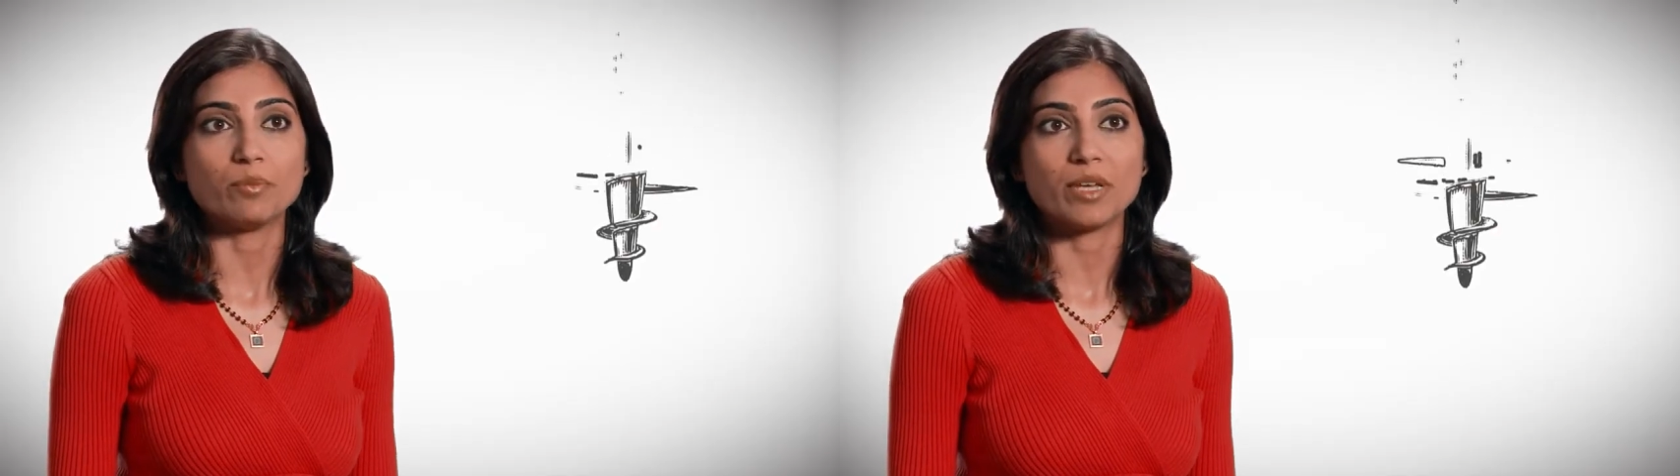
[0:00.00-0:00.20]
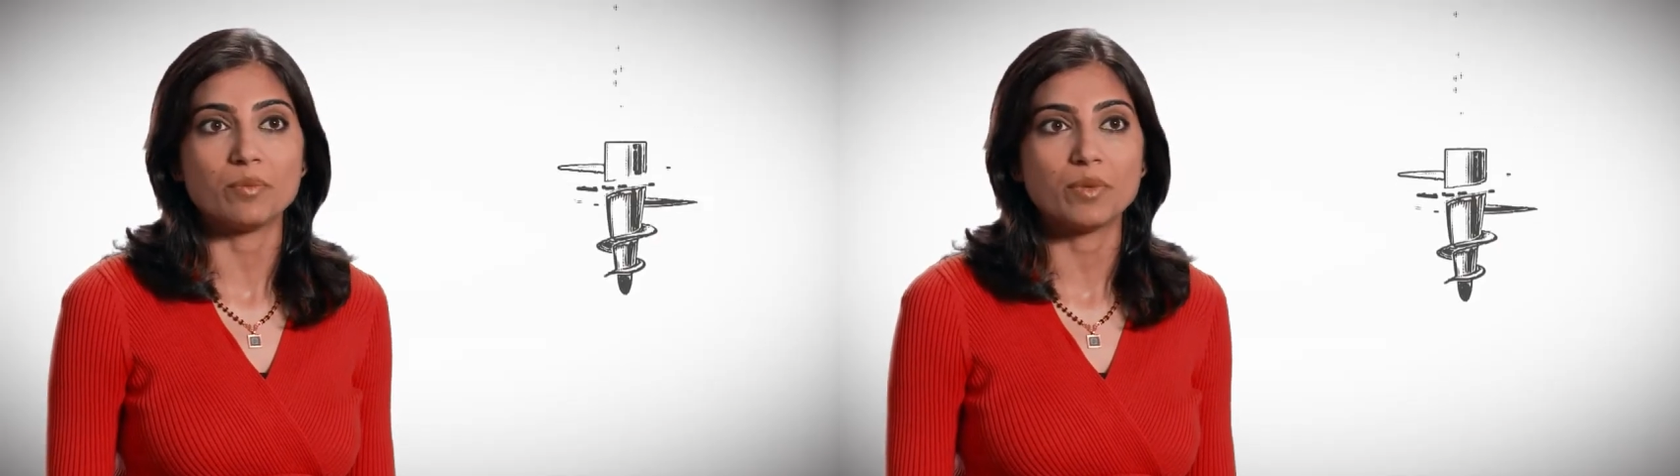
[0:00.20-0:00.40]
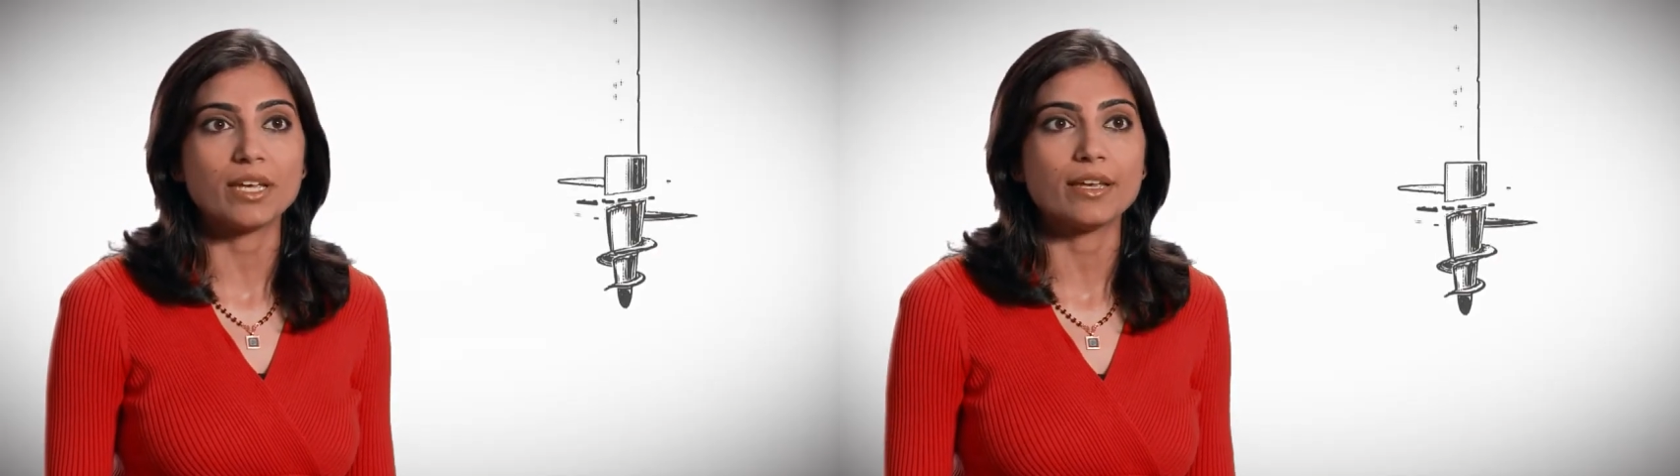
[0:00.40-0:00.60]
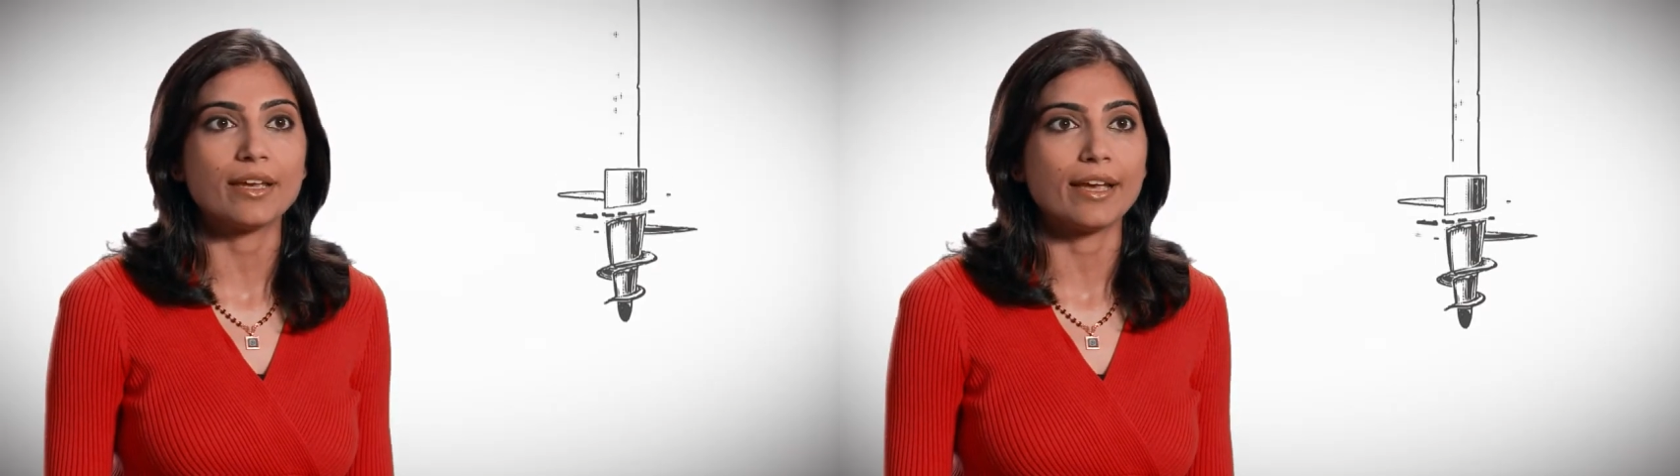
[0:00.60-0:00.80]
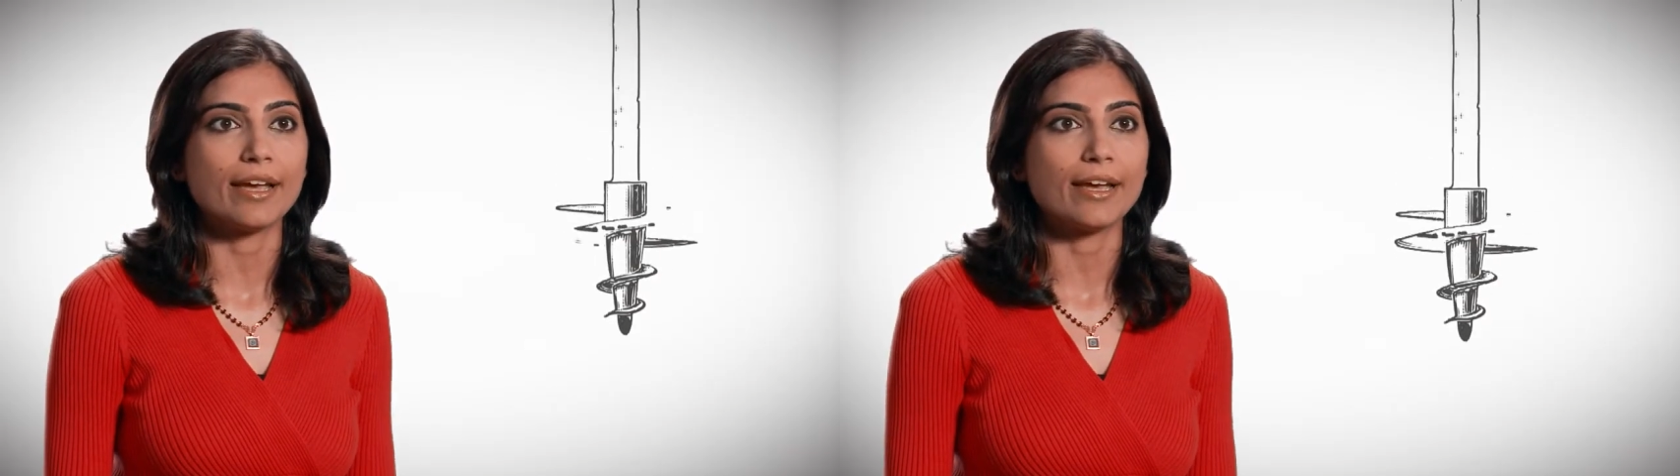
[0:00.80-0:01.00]
in B P
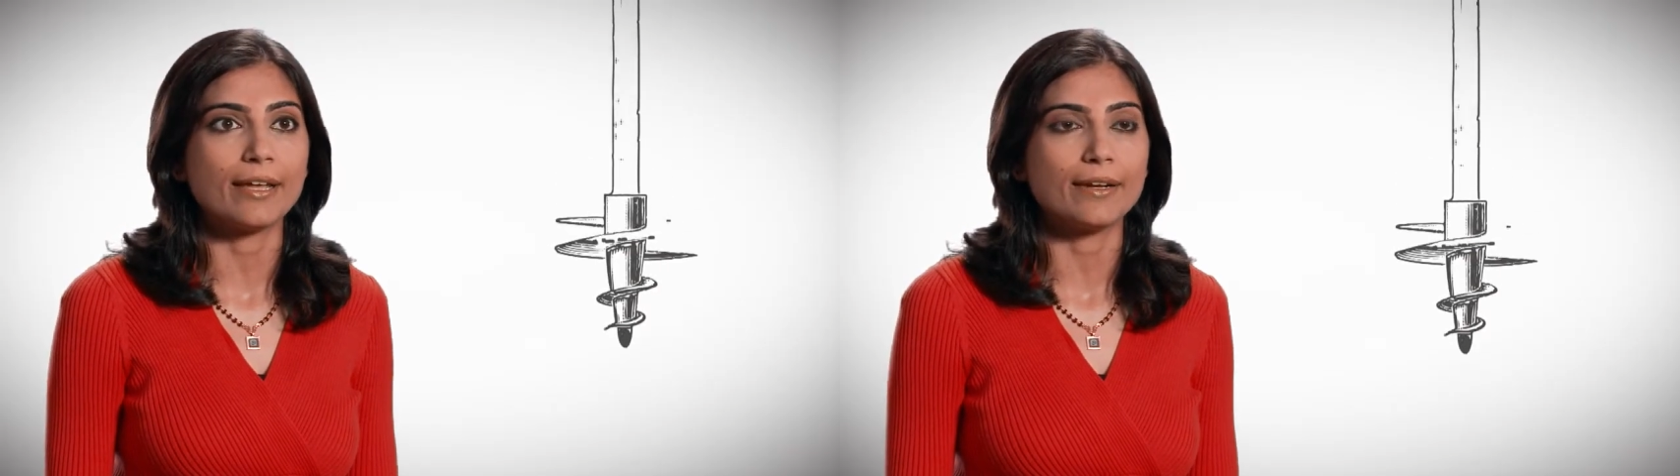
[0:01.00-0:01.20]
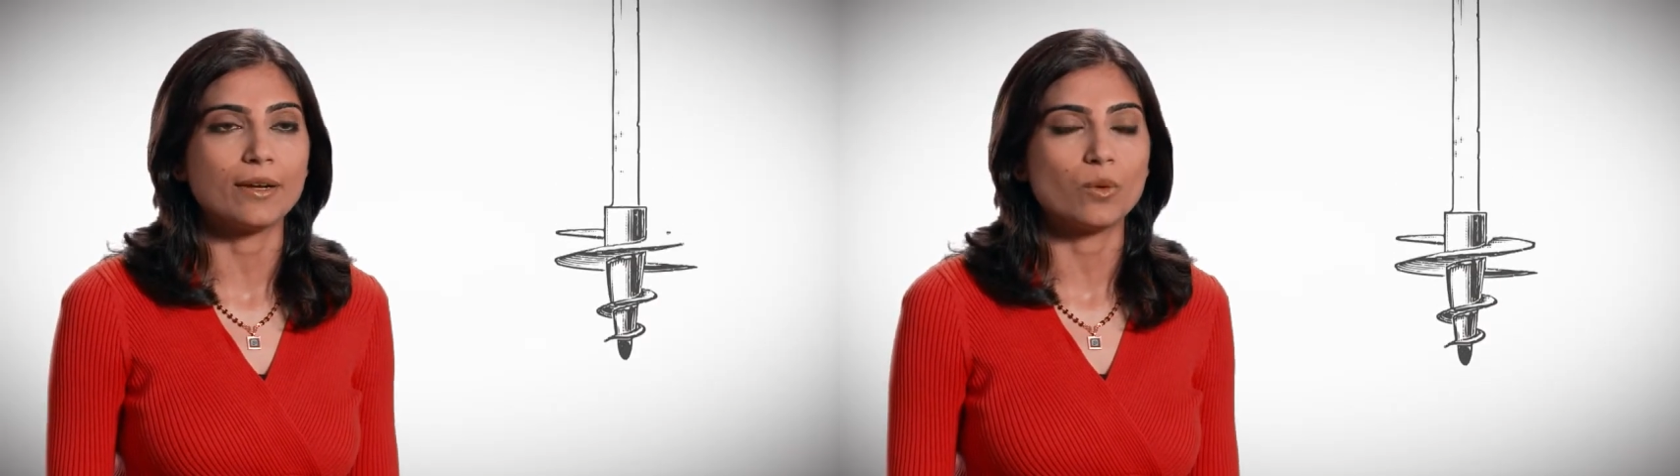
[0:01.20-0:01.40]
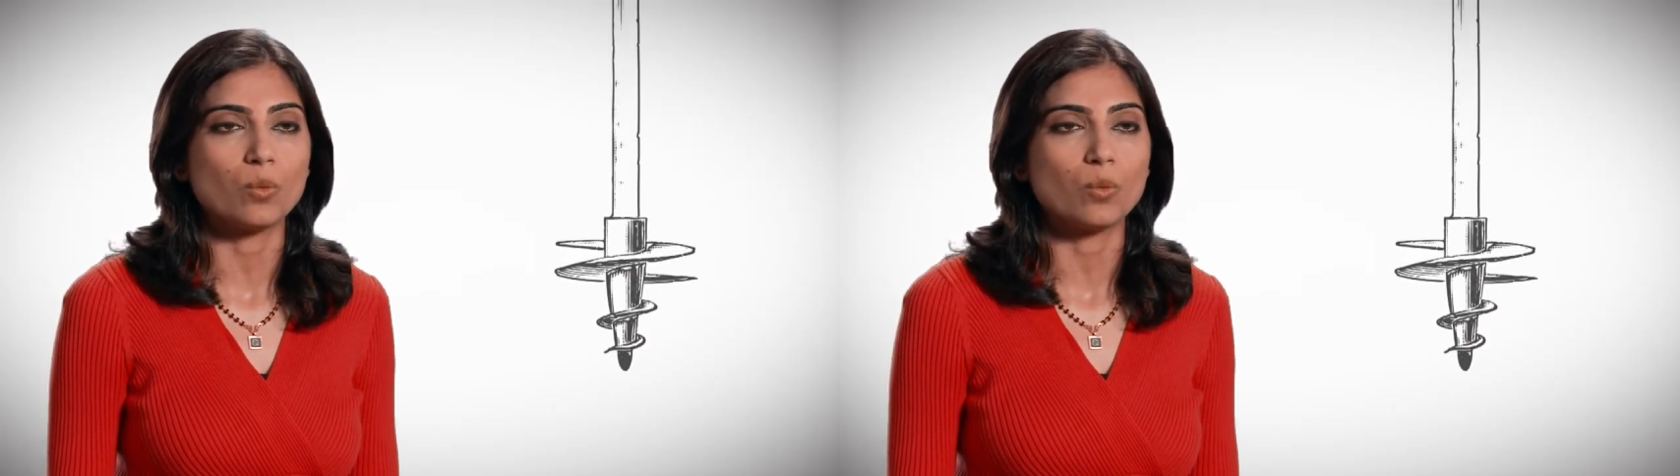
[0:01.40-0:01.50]
and uh,